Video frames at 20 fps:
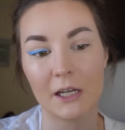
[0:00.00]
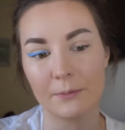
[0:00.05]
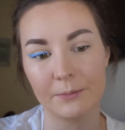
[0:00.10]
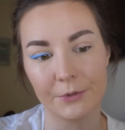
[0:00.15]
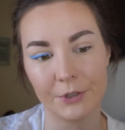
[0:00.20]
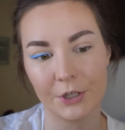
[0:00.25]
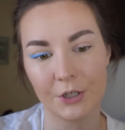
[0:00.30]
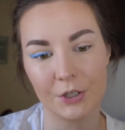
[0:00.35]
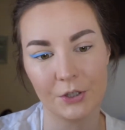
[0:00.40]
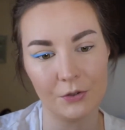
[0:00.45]
I'm
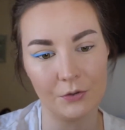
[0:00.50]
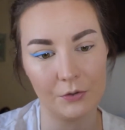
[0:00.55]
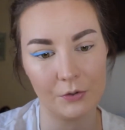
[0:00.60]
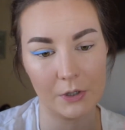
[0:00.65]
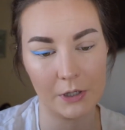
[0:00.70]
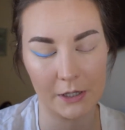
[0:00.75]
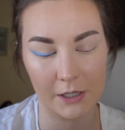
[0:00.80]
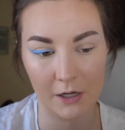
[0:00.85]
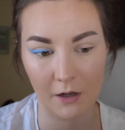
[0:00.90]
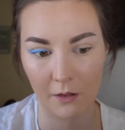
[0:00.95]
gonna do
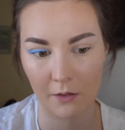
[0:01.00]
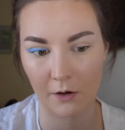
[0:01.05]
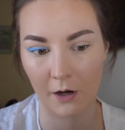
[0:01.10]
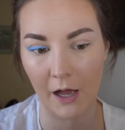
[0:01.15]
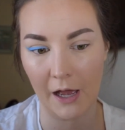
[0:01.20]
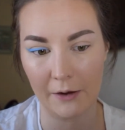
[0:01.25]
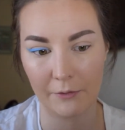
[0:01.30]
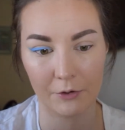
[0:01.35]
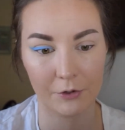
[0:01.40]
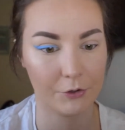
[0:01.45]
the other
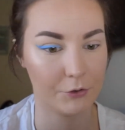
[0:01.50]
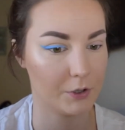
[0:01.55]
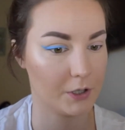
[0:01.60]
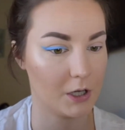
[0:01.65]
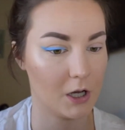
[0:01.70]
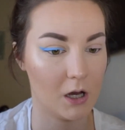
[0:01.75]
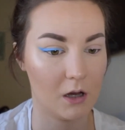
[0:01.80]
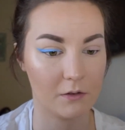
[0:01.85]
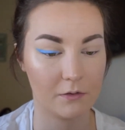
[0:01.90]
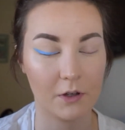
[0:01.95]
eye real
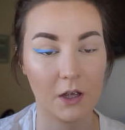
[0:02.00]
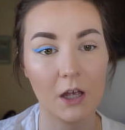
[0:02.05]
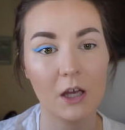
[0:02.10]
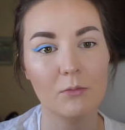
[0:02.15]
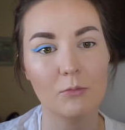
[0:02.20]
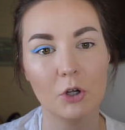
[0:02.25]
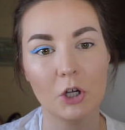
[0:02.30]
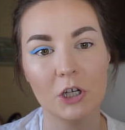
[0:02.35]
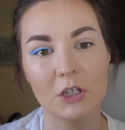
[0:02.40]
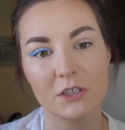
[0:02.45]
quick off
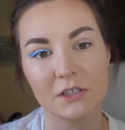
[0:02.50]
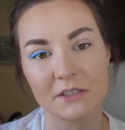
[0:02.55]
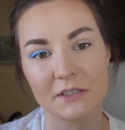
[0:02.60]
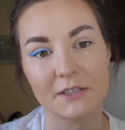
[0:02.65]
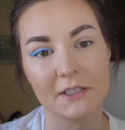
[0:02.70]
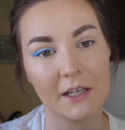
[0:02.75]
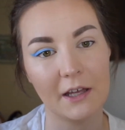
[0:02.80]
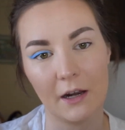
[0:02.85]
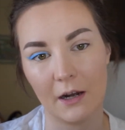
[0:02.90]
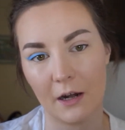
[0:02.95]
camera just
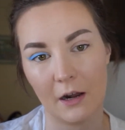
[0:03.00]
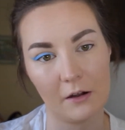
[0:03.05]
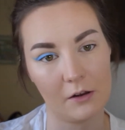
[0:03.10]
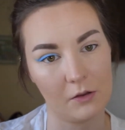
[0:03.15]
to get it out